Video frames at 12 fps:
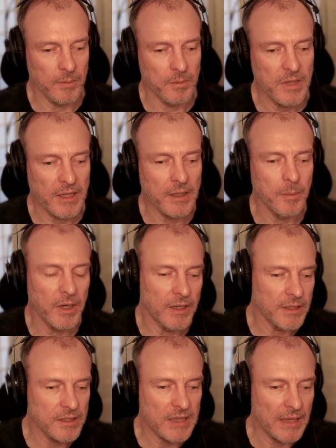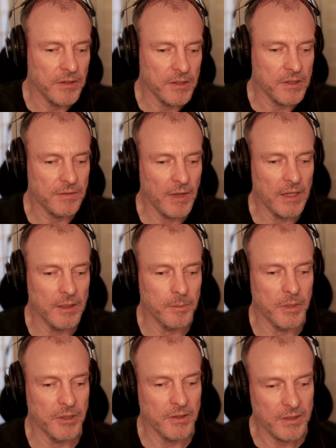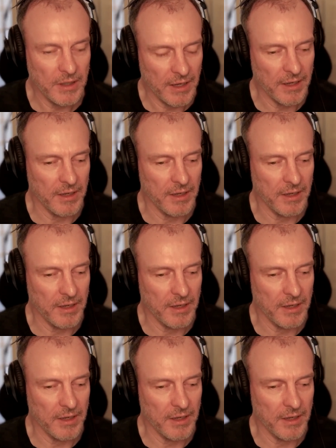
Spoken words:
taking part in standards development,